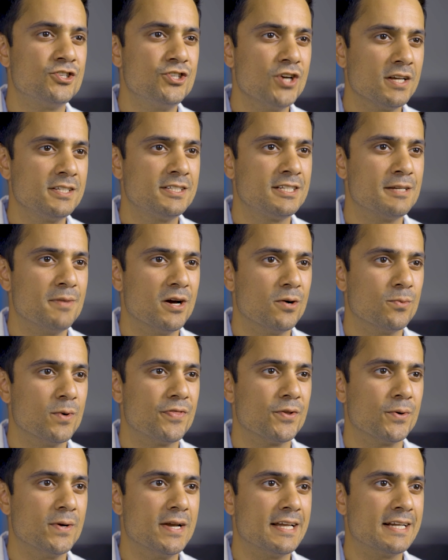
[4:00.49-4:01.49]
just about what
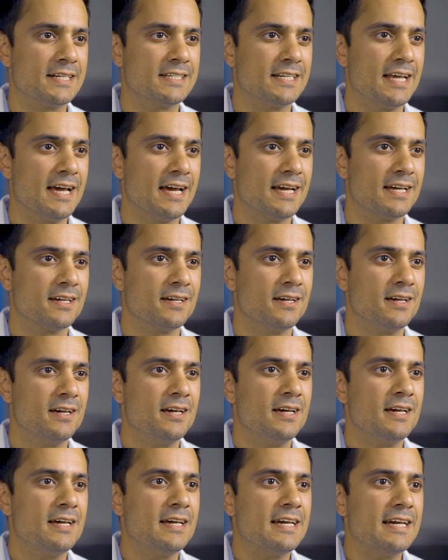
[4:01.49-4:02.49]
they're eating today.
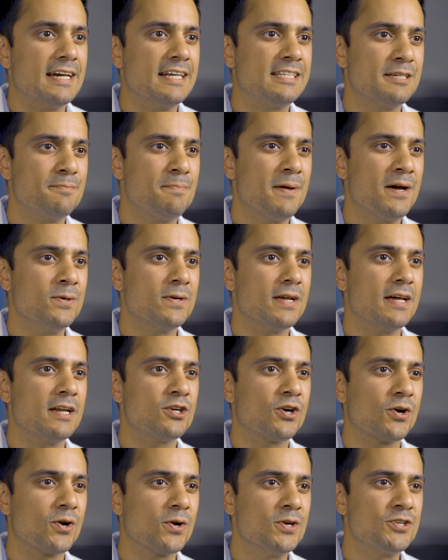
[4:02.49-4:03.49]
It's about
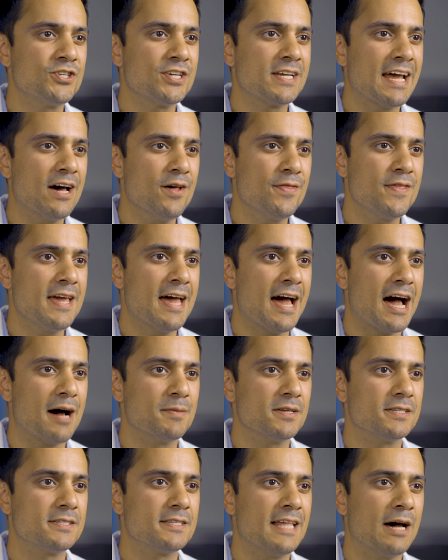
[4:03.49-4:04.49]
encouraging healthy
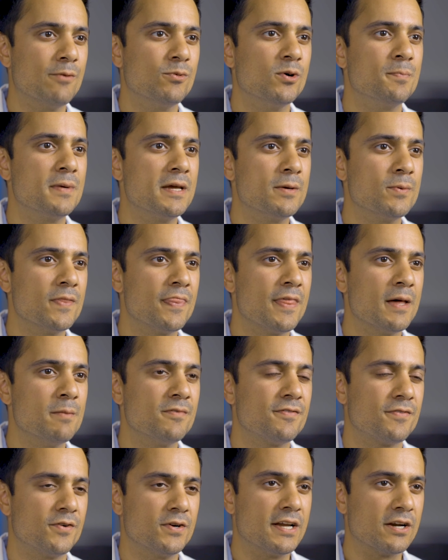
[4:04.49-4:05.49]
habits that will be with them
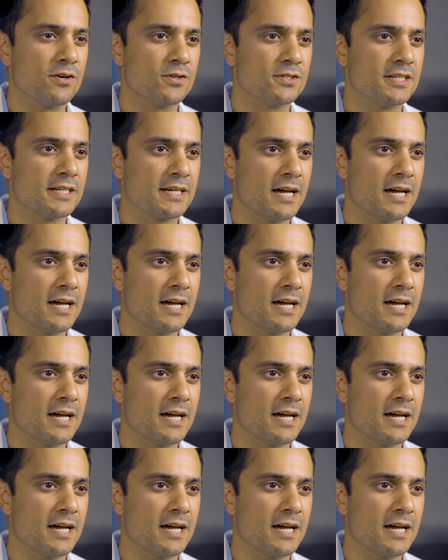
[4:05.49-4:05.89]
for years to